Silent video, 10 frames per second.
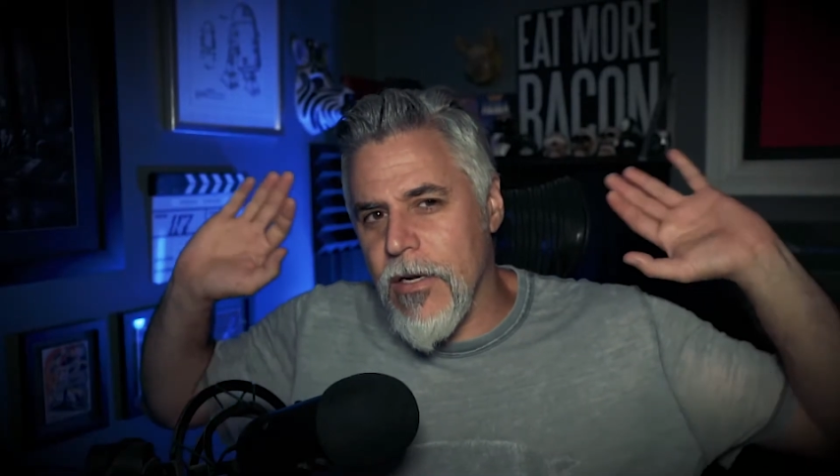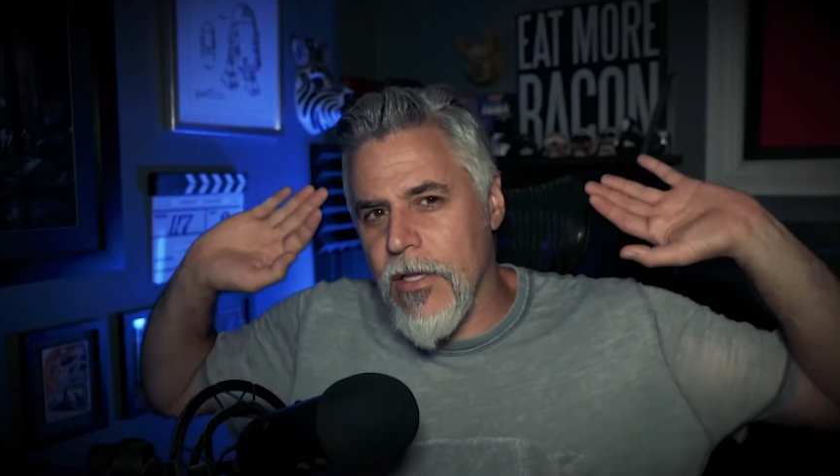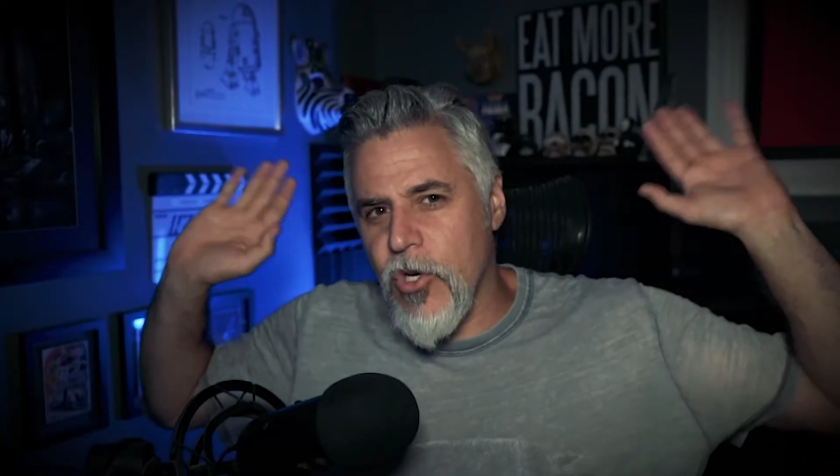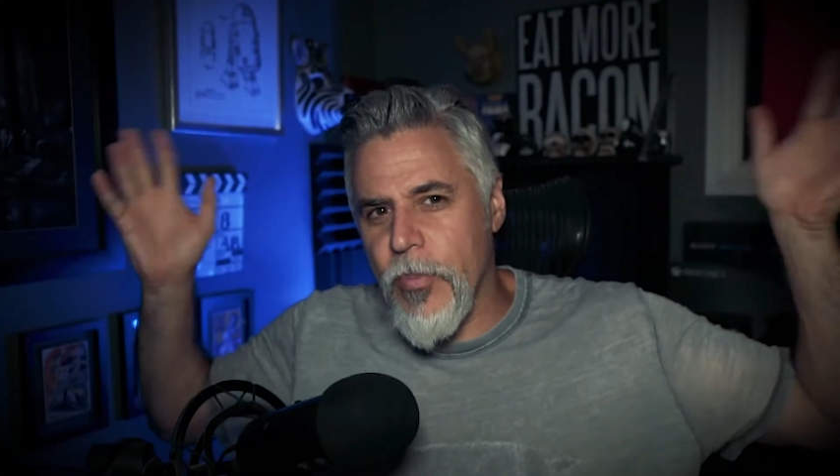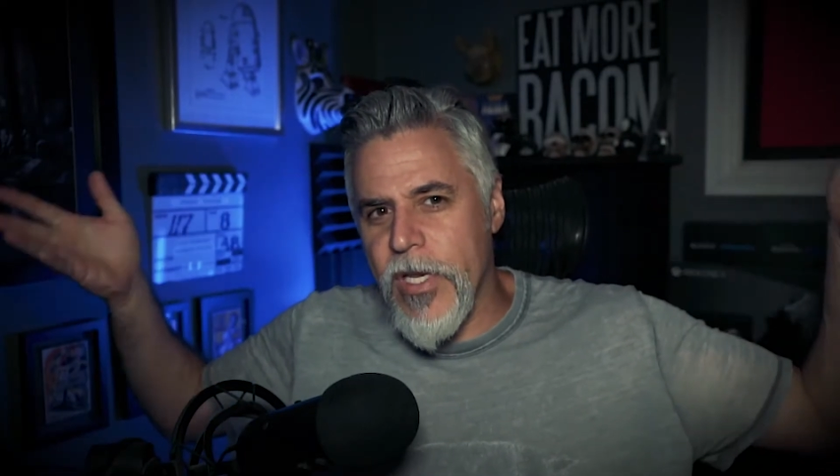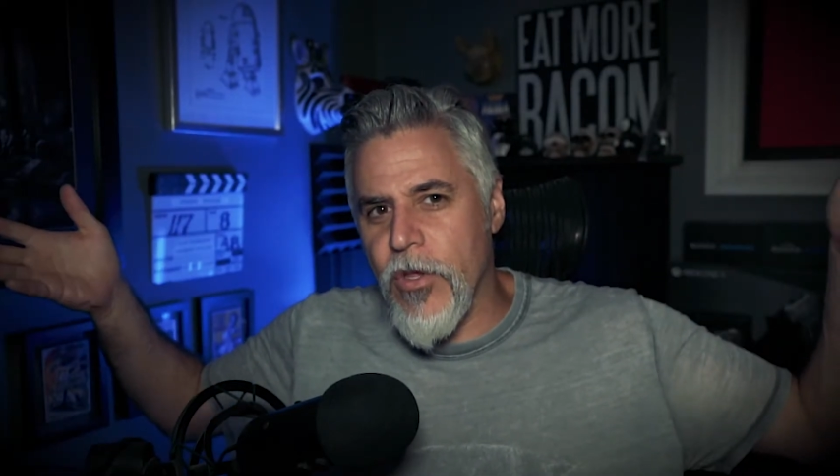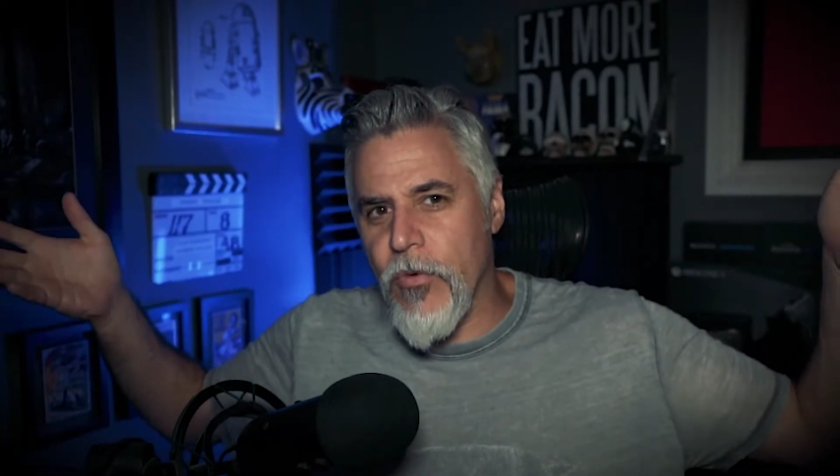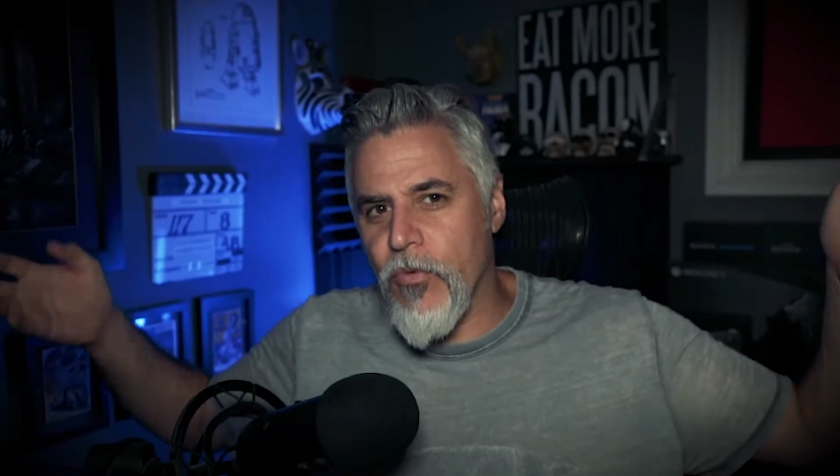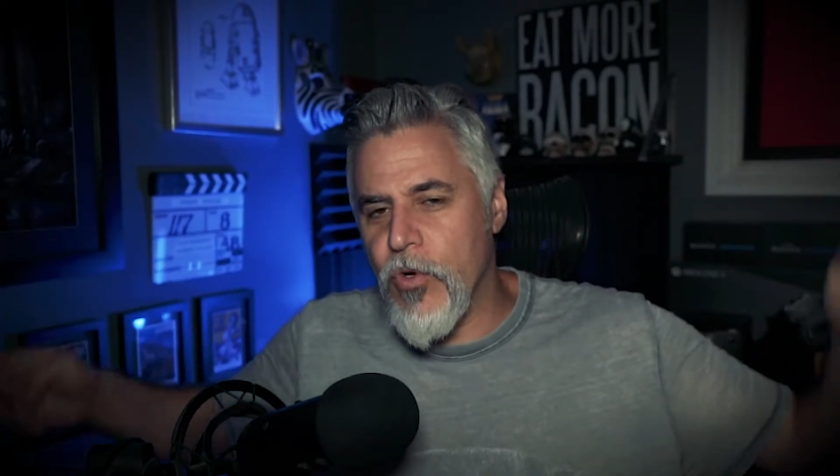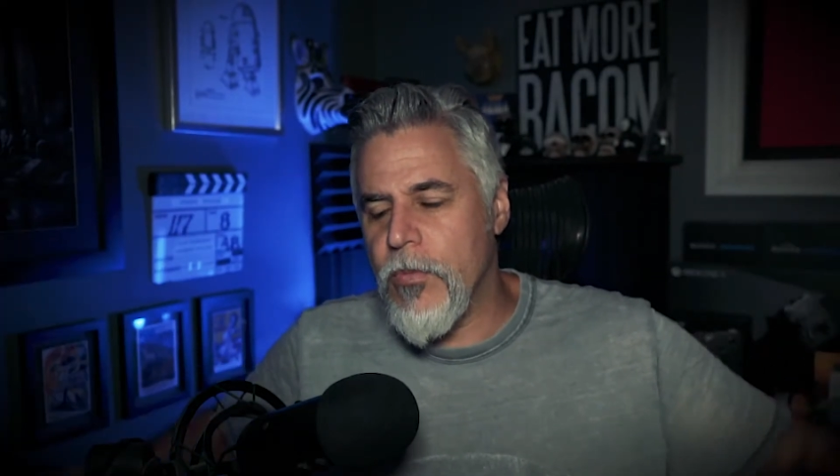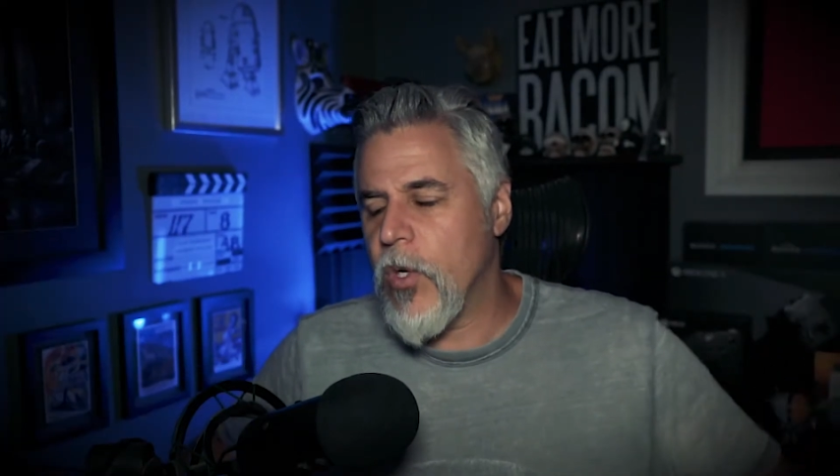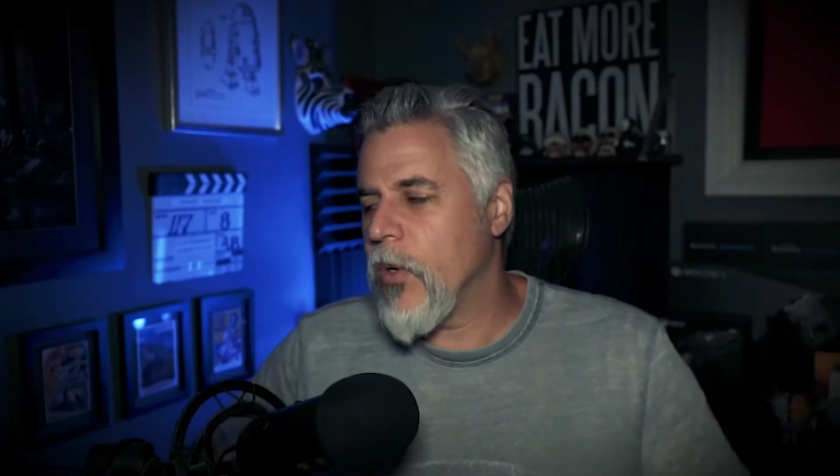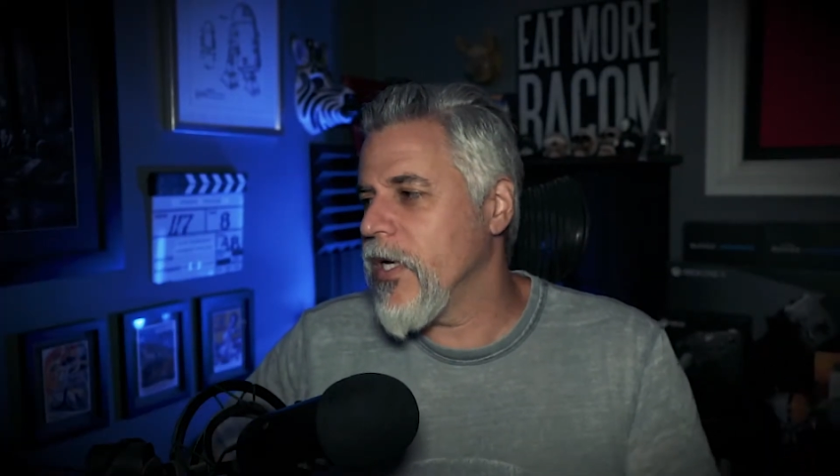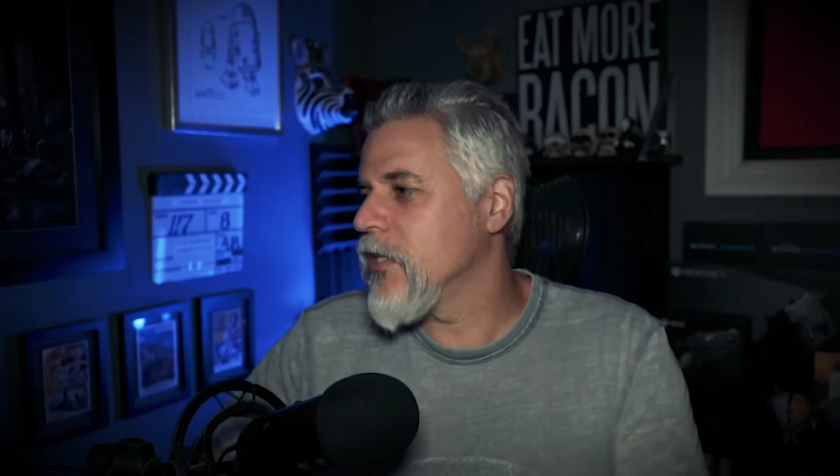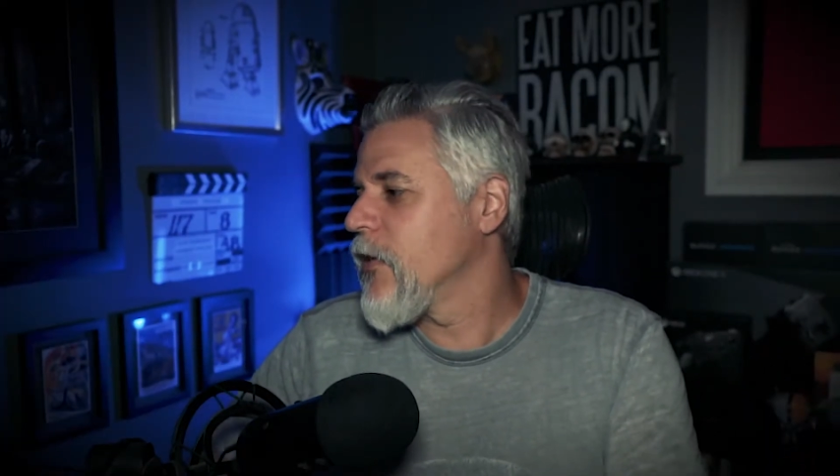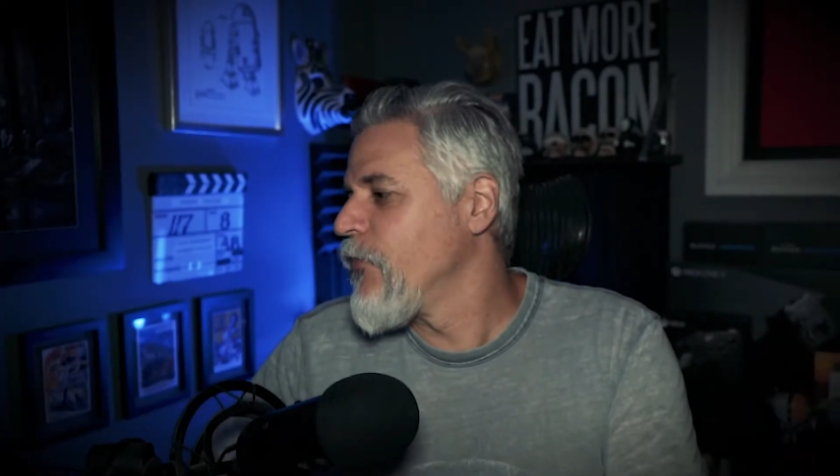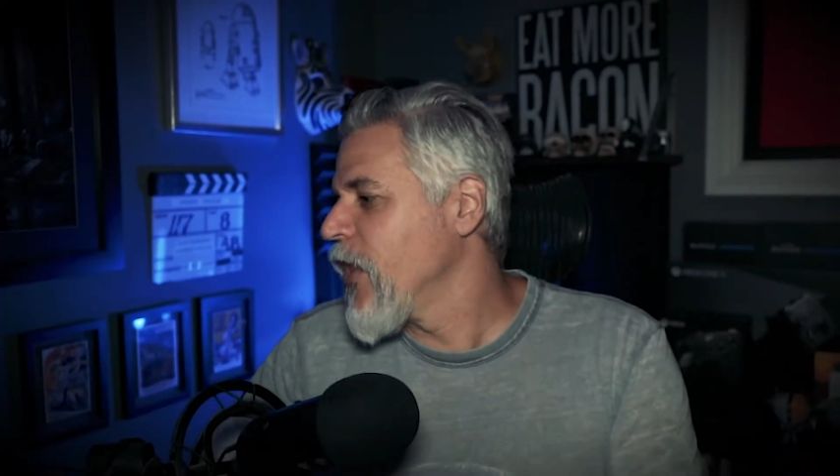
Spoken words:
a little bit of the room noise,